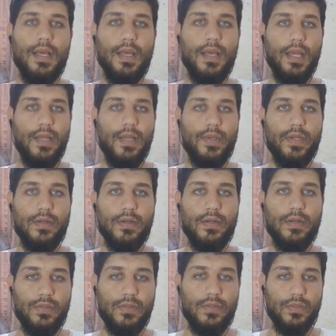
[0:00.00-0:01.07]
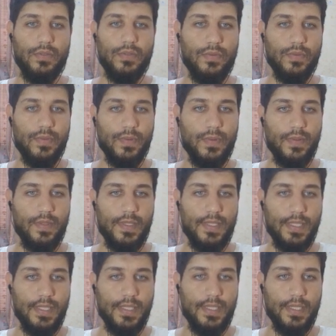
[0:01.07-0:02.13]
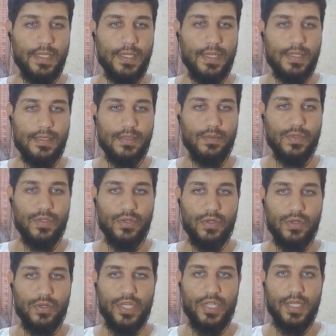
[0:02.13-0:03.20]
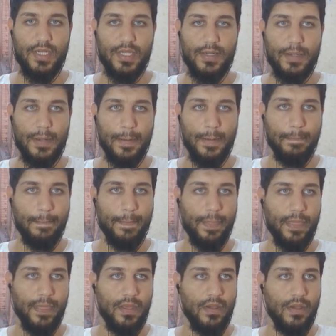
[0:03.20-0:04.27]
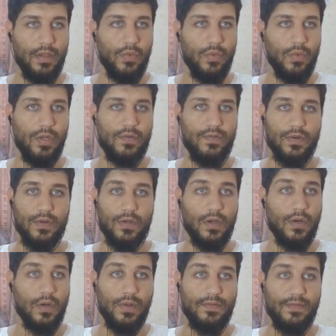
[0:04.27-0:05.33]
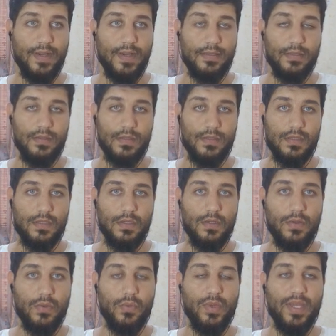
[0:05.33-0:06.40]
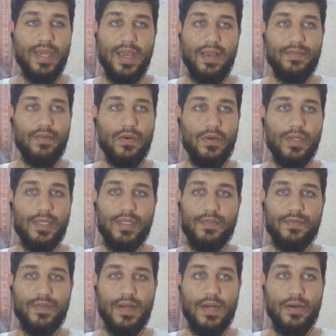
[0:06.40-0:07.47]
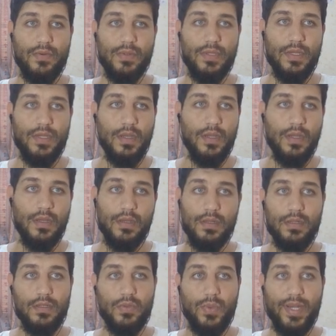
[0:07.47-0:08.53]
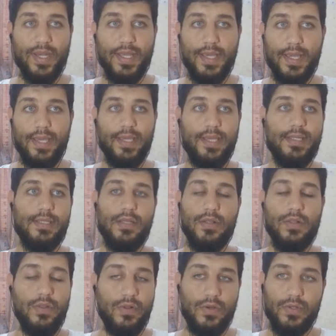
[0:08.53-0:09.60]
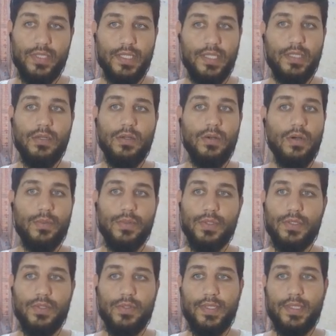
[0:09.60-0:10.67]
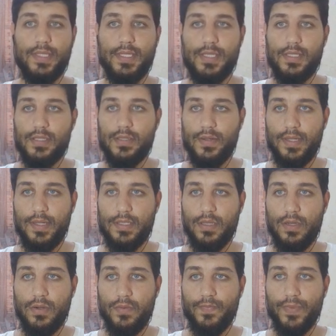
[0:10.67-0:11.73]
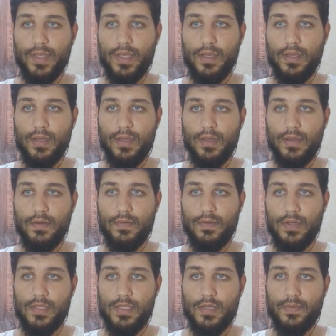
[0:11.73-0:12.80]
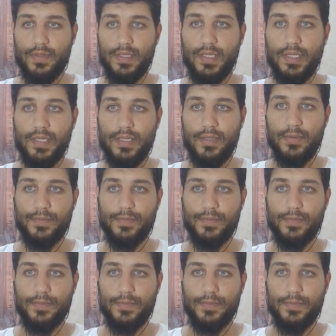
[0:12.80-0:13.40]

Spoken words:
And we go to the custom search here. We look for Core Web Vitals. We have already found 28, 30 opportunities. So let's go, for example, here.